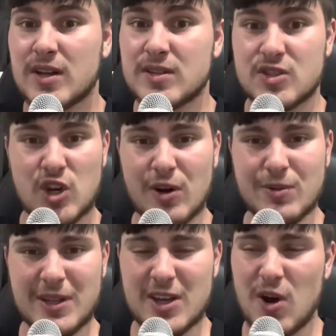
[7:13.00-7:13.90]
don't
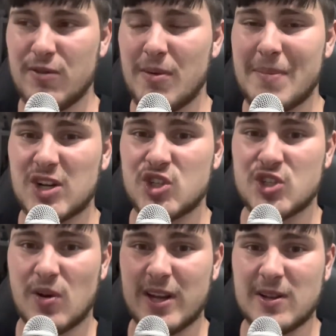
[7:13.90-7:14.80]
really go for much
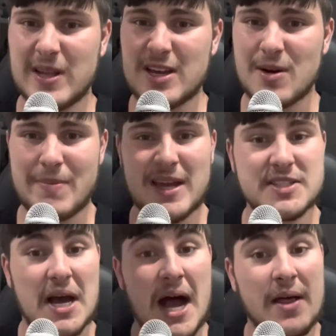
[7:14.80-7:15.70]
sonically compared
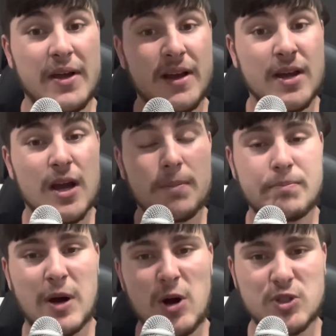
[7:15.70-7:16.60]
to other
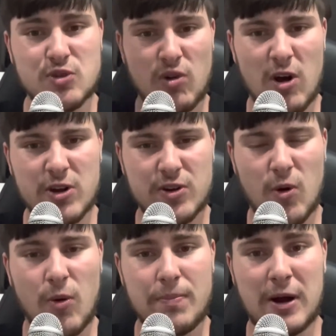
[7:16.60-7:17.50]
post-rock
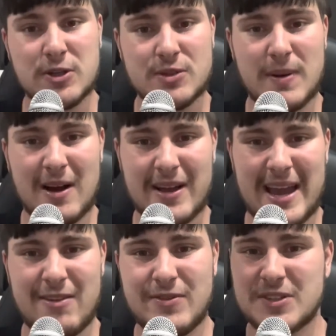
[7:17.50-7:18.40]
or post-punk
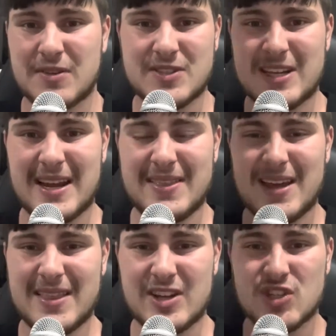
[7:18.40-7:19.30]
outfits I've seen out
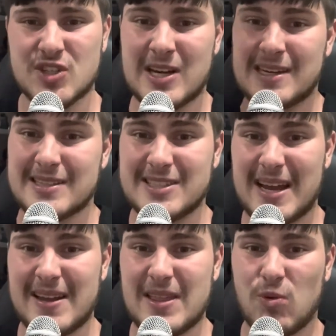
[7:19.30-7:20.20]
there. They just
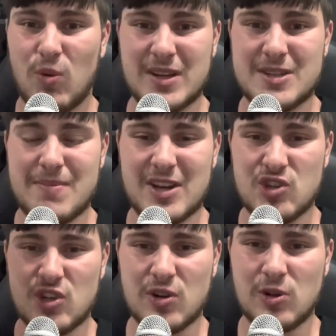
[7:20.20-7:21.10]
sound either
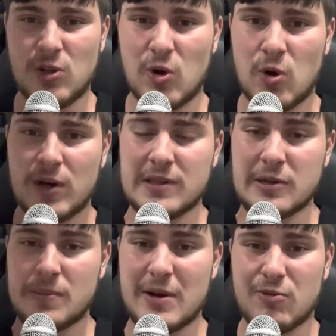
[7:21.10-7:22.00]
one-dimensional or a
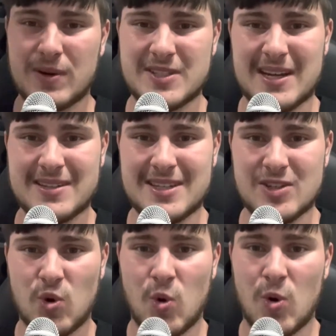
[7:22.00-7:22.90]
little bit redundant
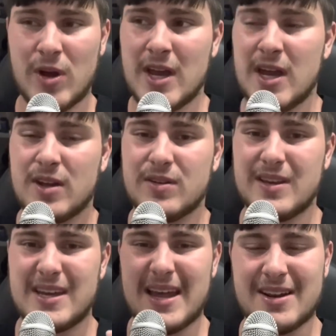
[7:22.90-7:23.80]
or
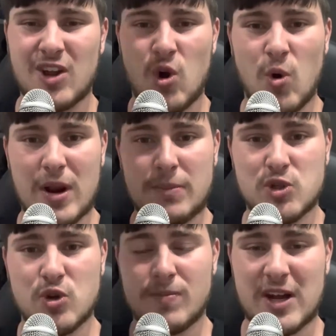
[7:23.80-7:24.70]
getting caught up
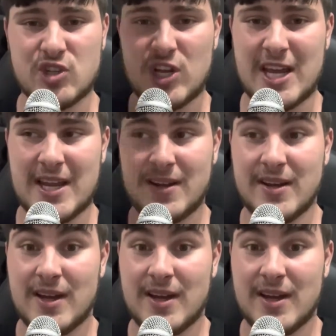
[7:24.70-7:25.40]
too much in...